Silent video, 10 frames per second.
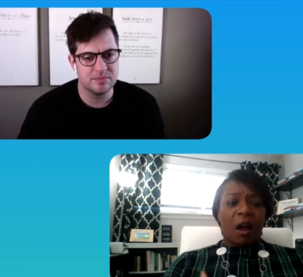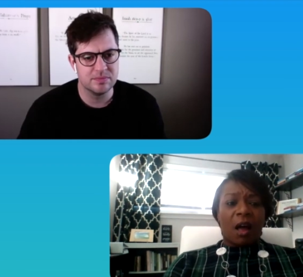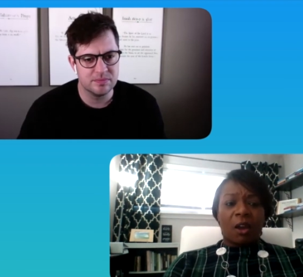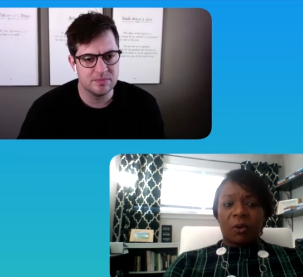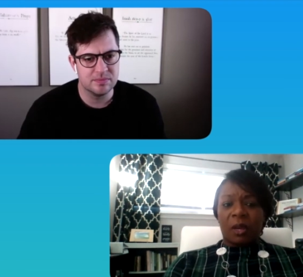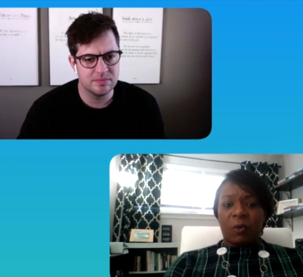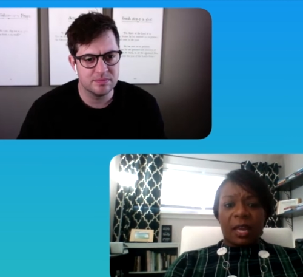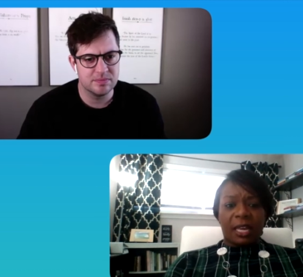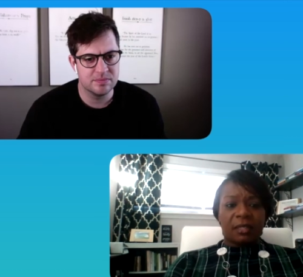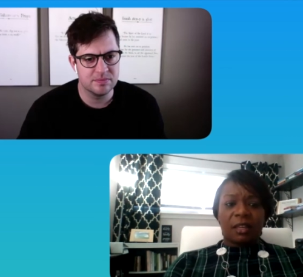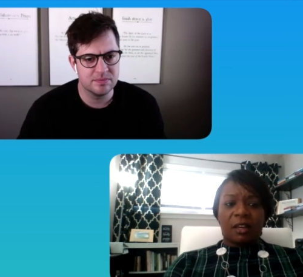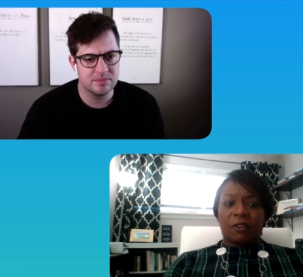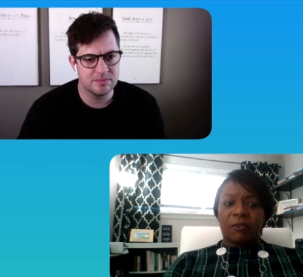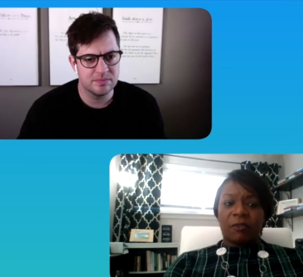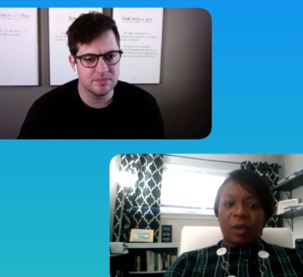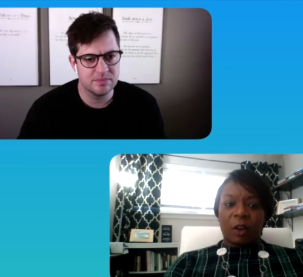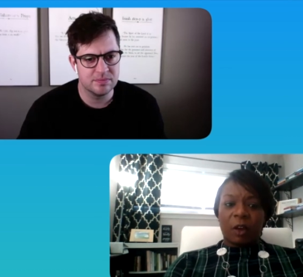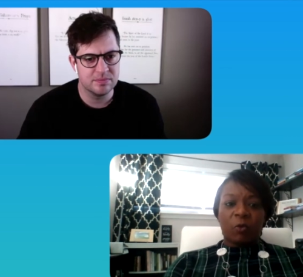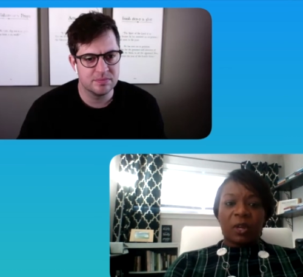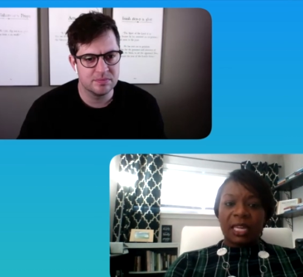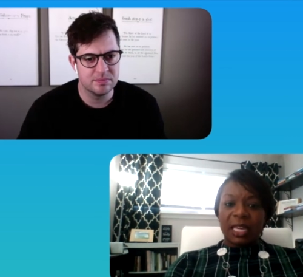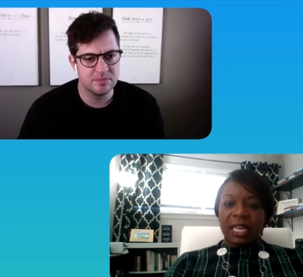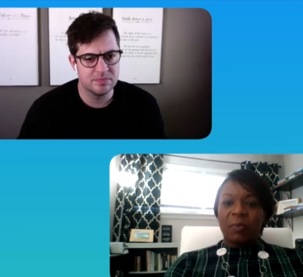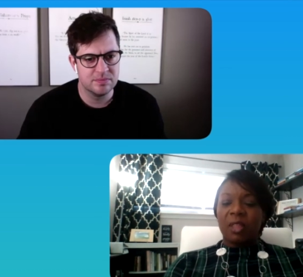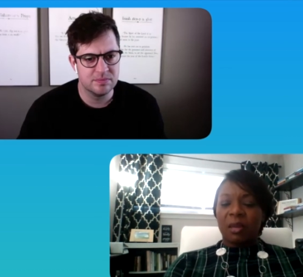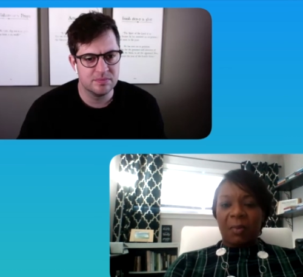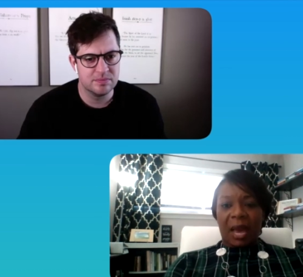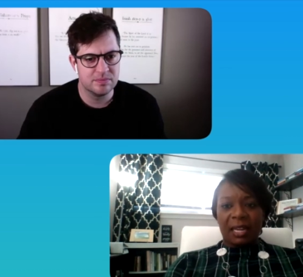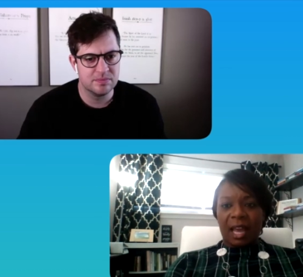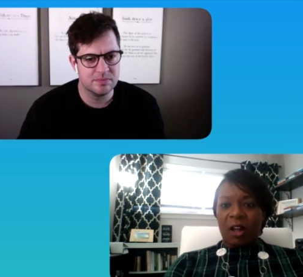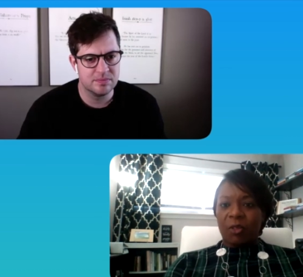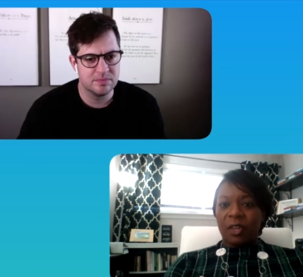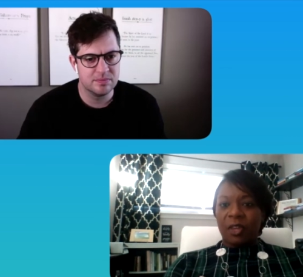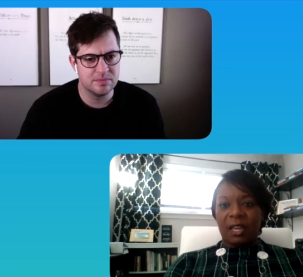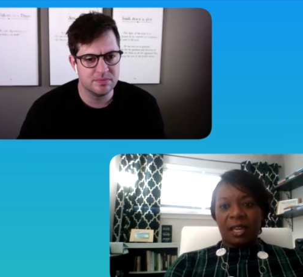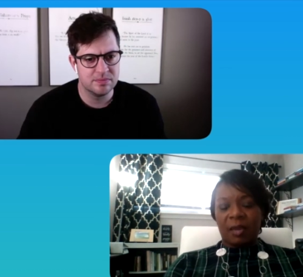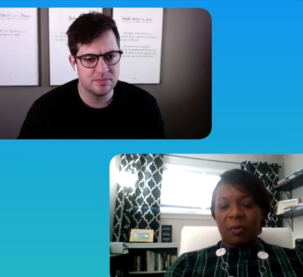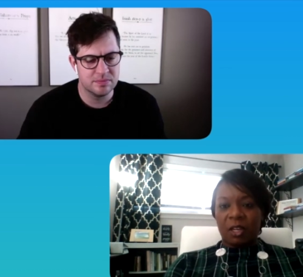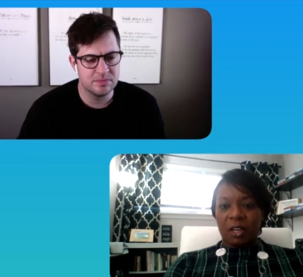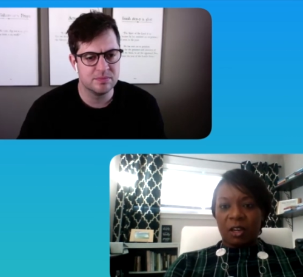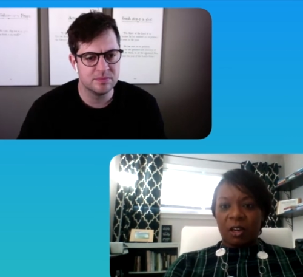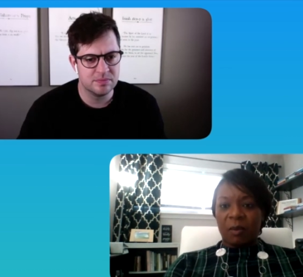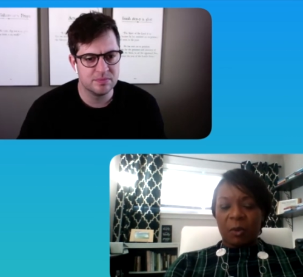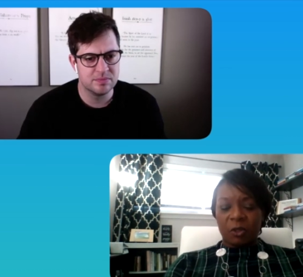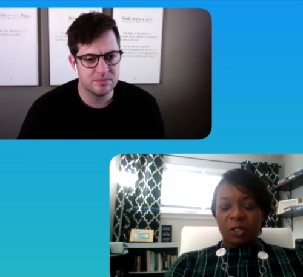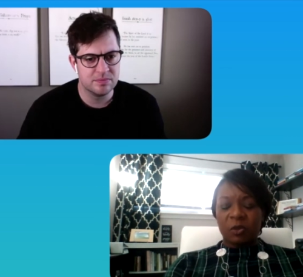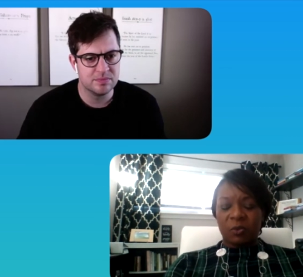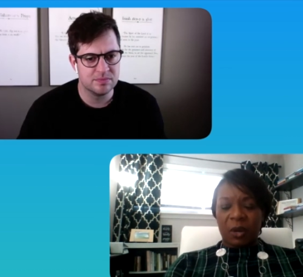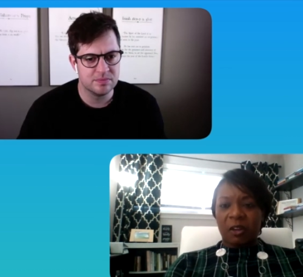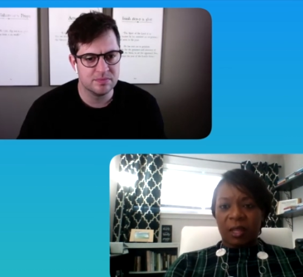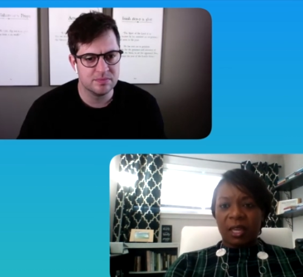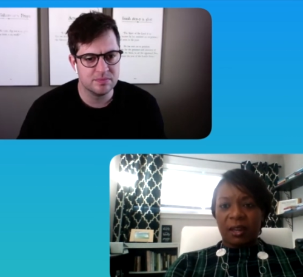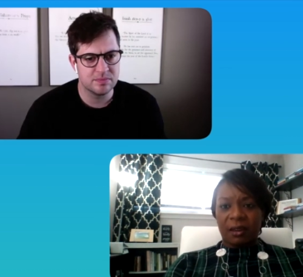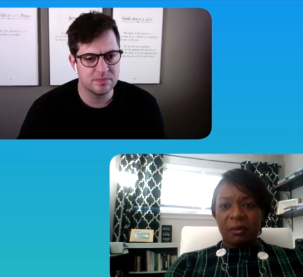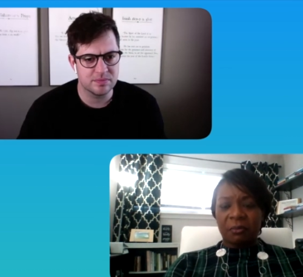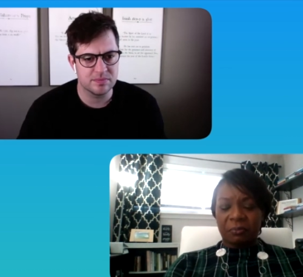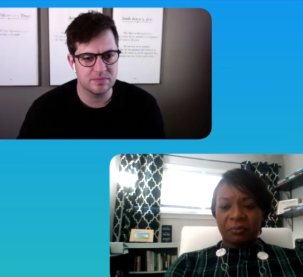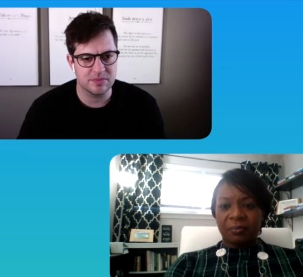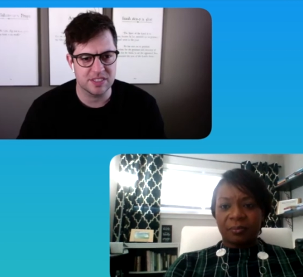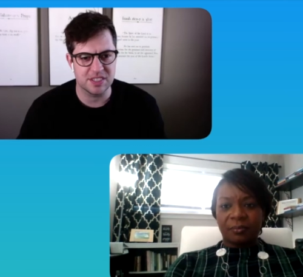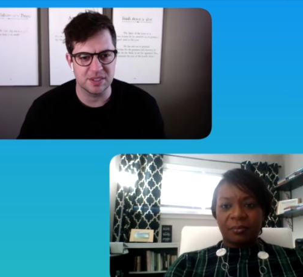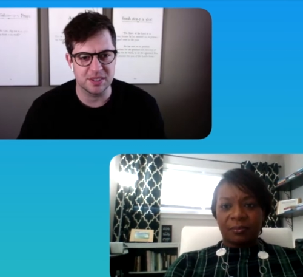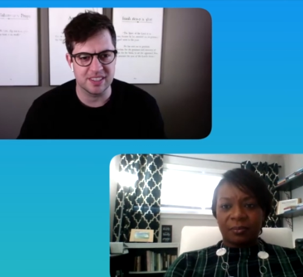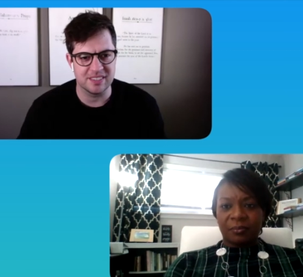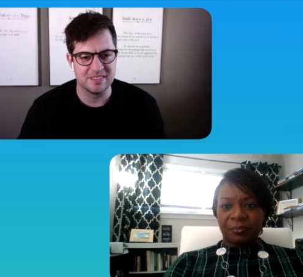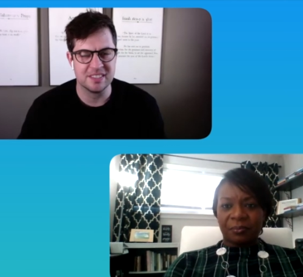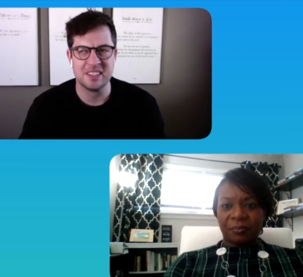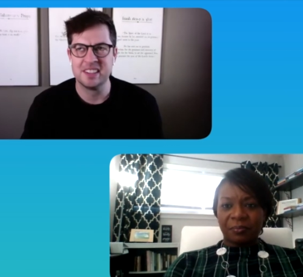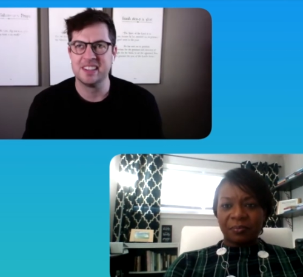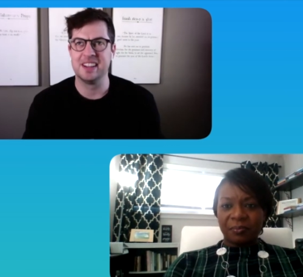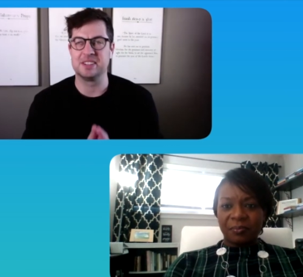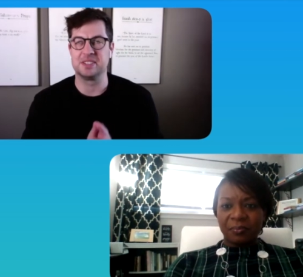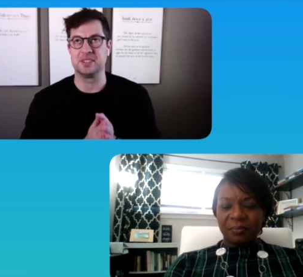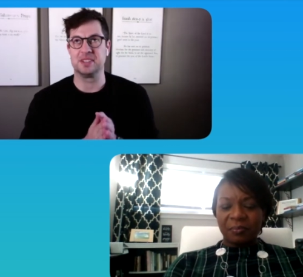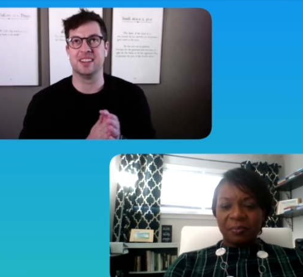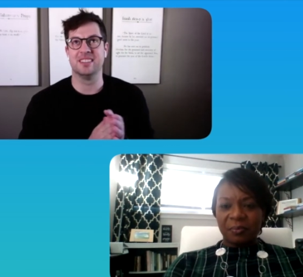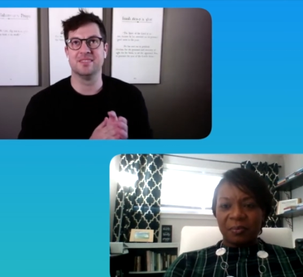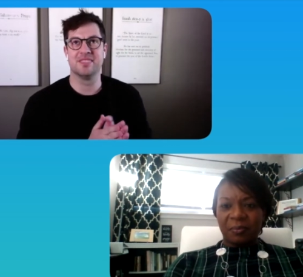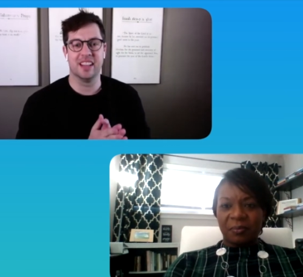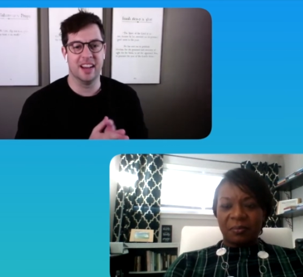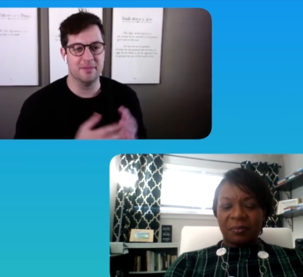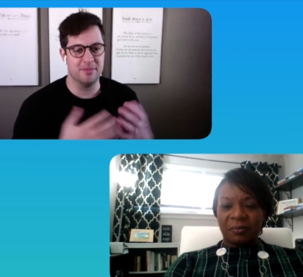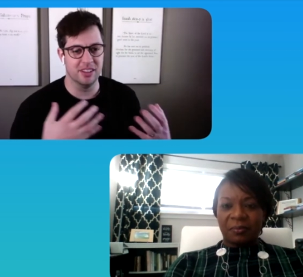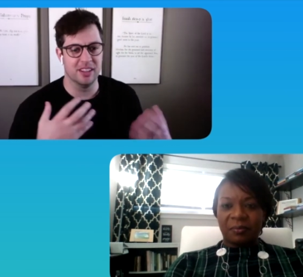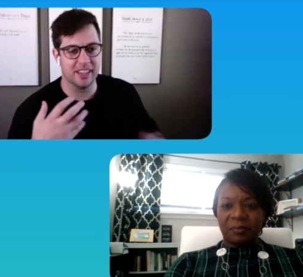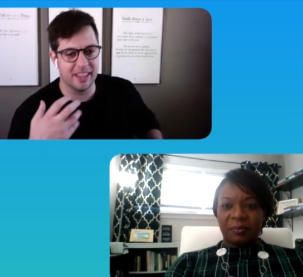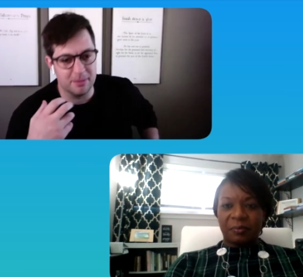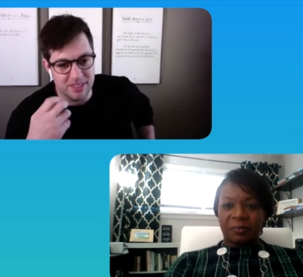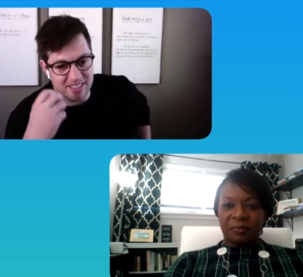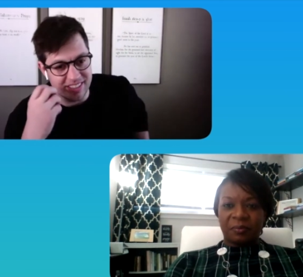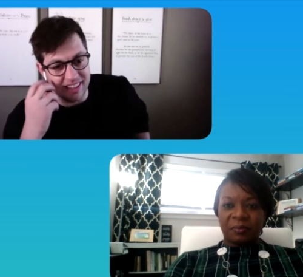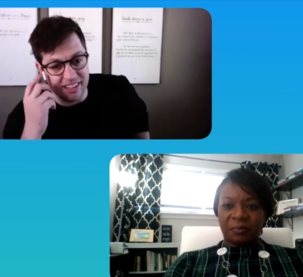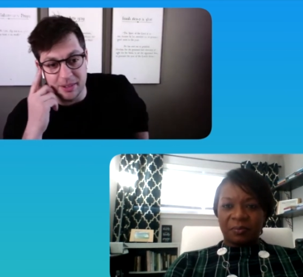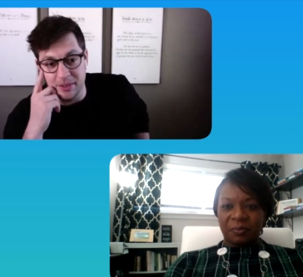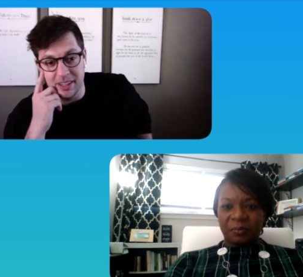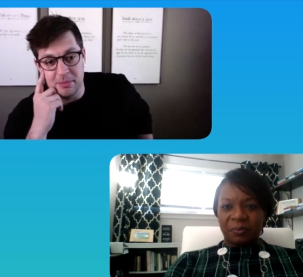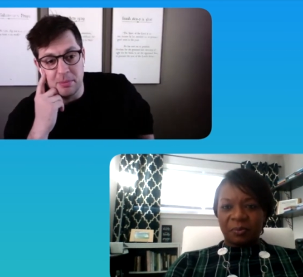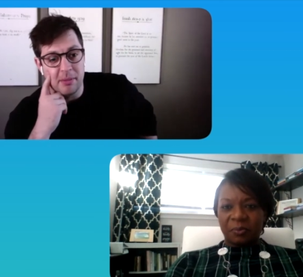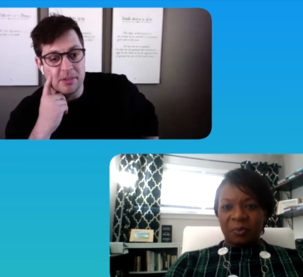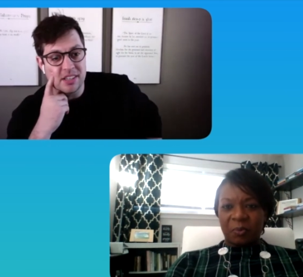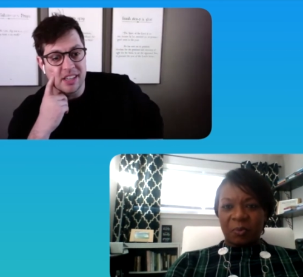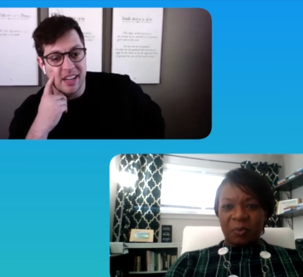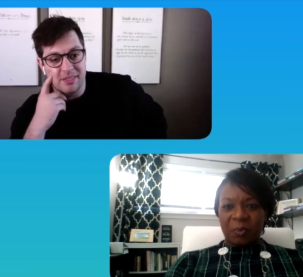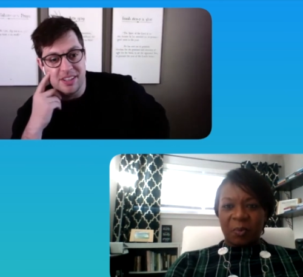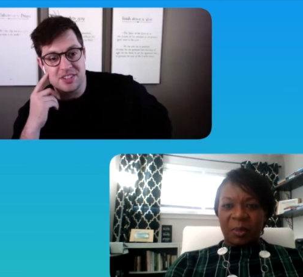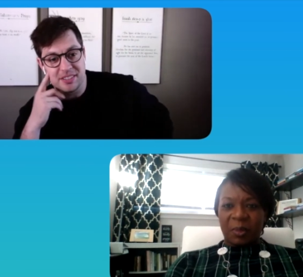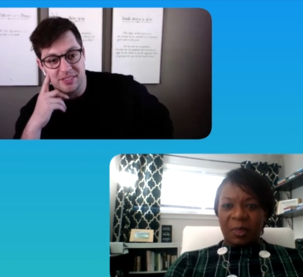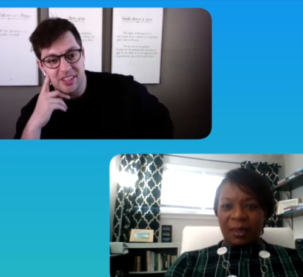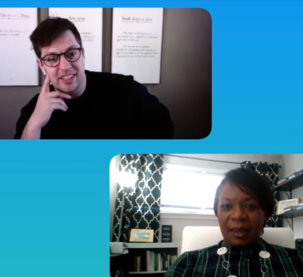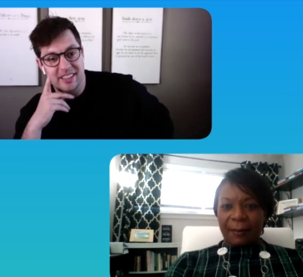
Speaker 1: great ways of of really keeping the mind healthy and keeping your emotions regulated.
Speaker 2: so good. That's really great. And I feel like I'm listening to that going, I probably should have less Chick fil A